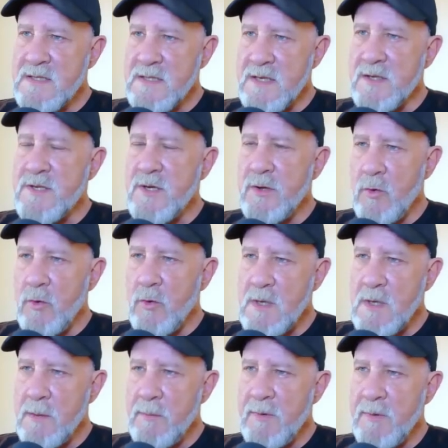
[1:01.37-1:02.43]
means is
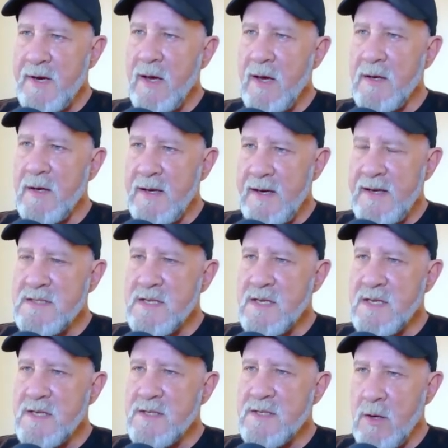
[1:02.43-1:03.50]
your sub-account
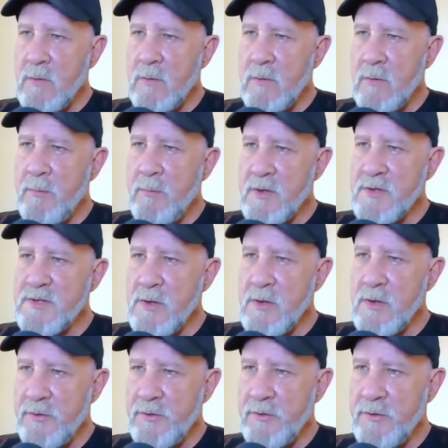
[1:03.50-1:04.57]
needs its own
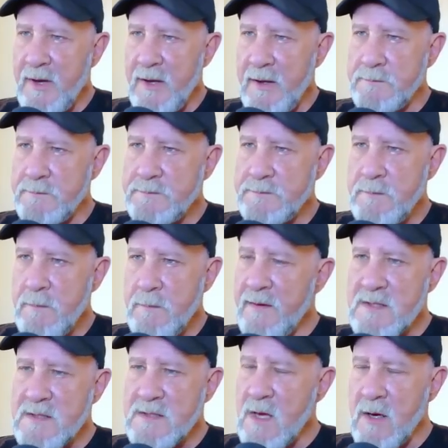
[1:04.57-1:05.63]
personal domain.
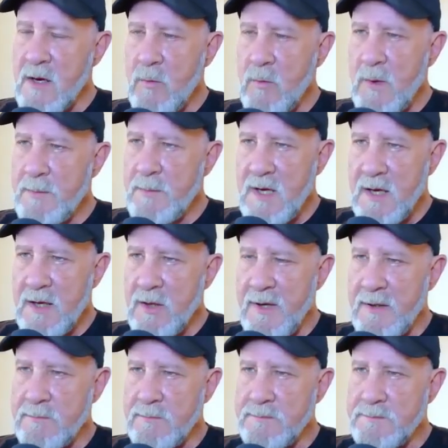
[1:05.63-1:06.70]
Now this is not a website
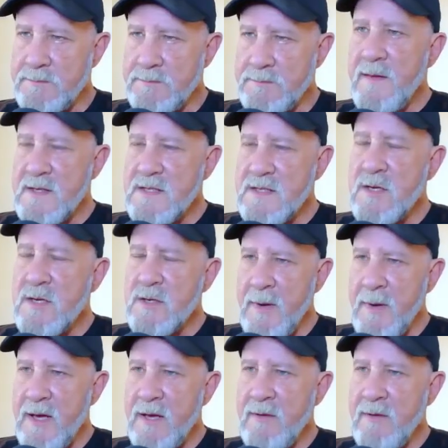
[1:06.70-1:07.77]
domain. This is a
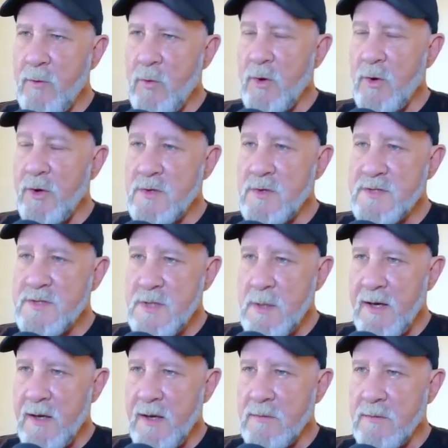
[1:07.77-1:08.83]
domain for your
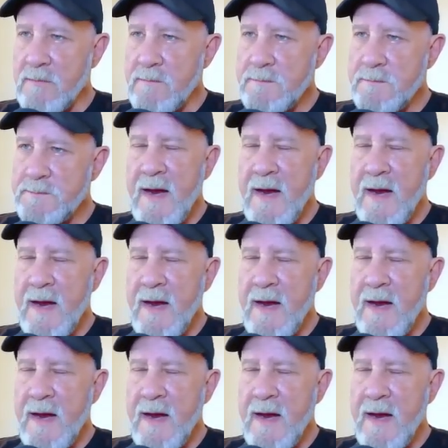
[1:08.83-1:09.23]
sub-account.